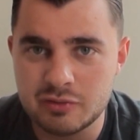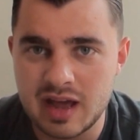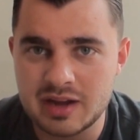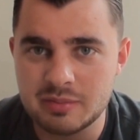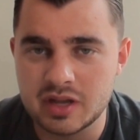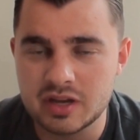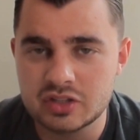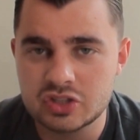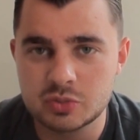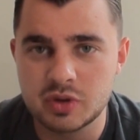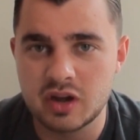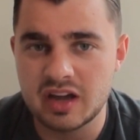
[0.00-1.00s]
Redmond,
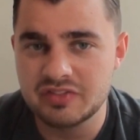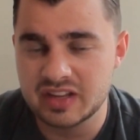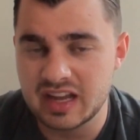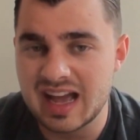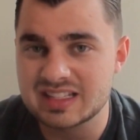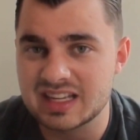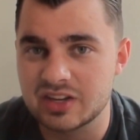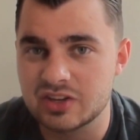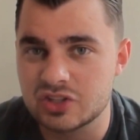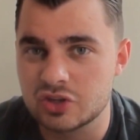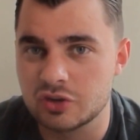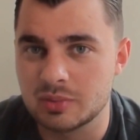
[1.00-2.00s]
someone I think has had a
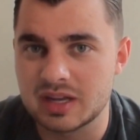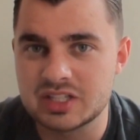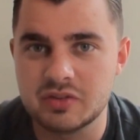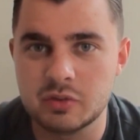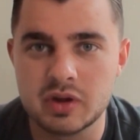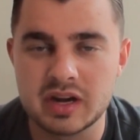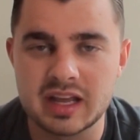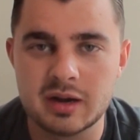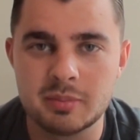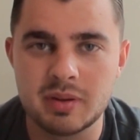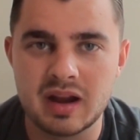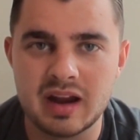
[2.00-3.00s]
good tournament actually, the one
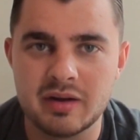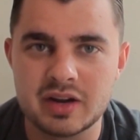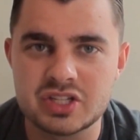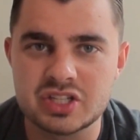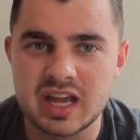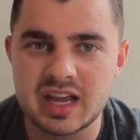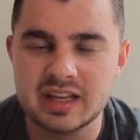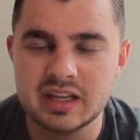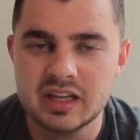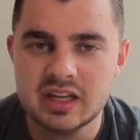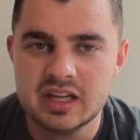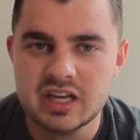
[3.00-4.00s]
England player I'd
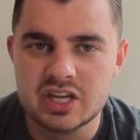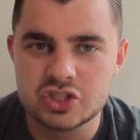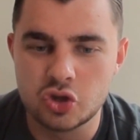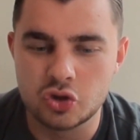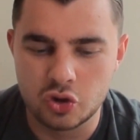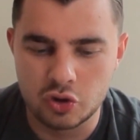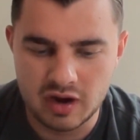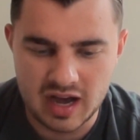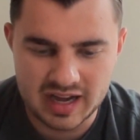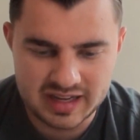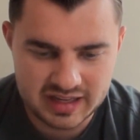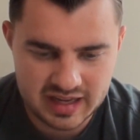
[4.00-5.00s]
say has done
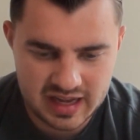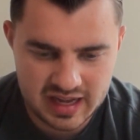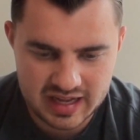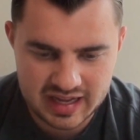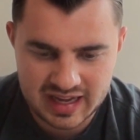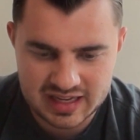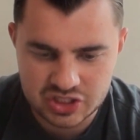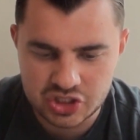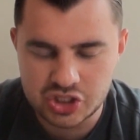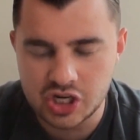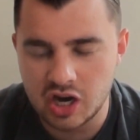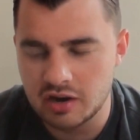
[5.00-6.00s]
alright. He has a
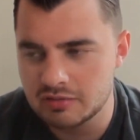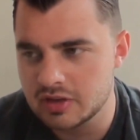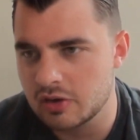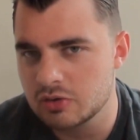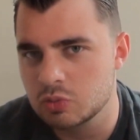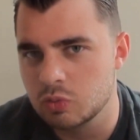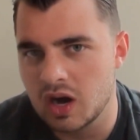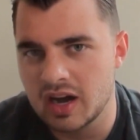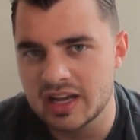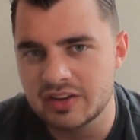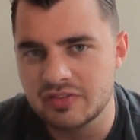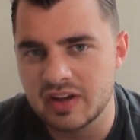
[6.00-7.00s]
shot, goes
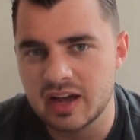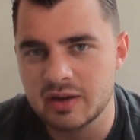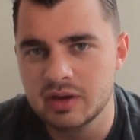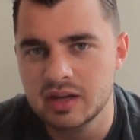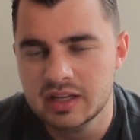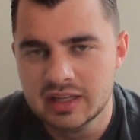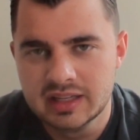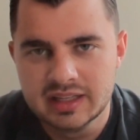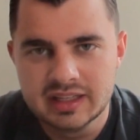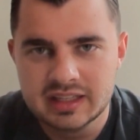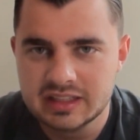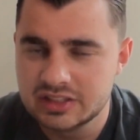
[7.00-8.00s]
wide though.
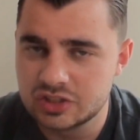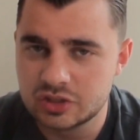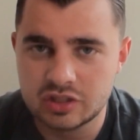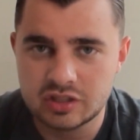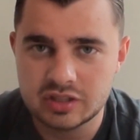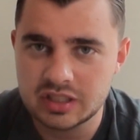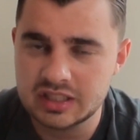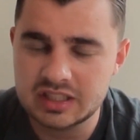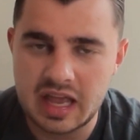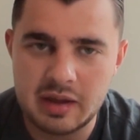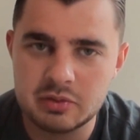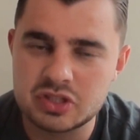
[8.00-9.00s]

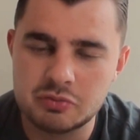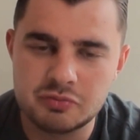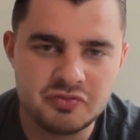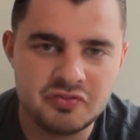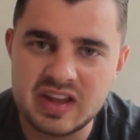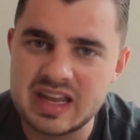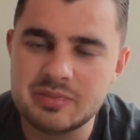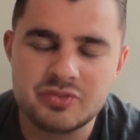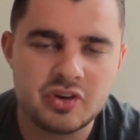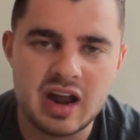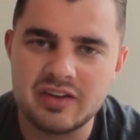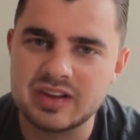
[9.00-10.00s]
It was a theme
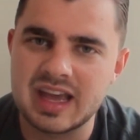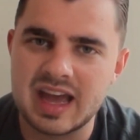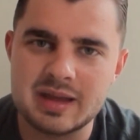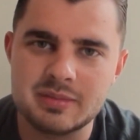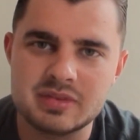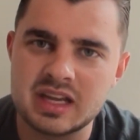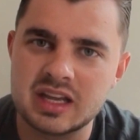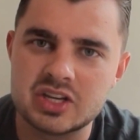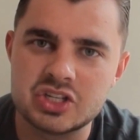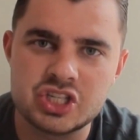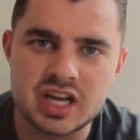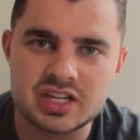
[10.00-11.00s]
throughout the game.
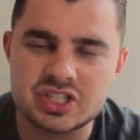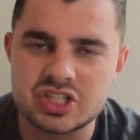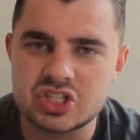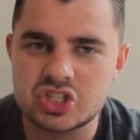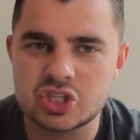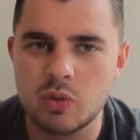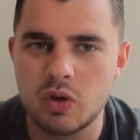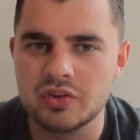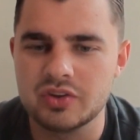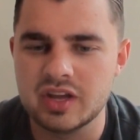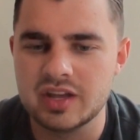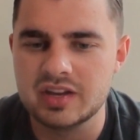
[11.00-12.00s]
England chances
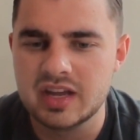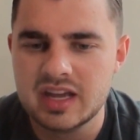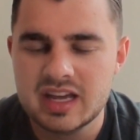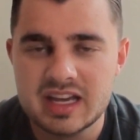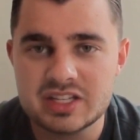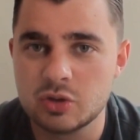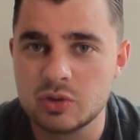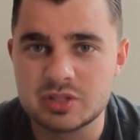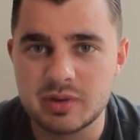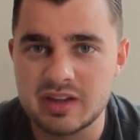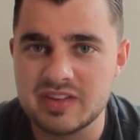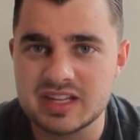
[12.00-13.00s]
squandered. It's always
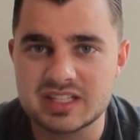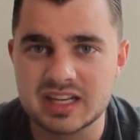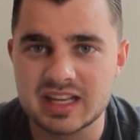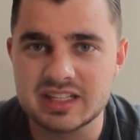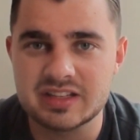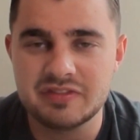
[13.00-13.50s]
the way of Italy.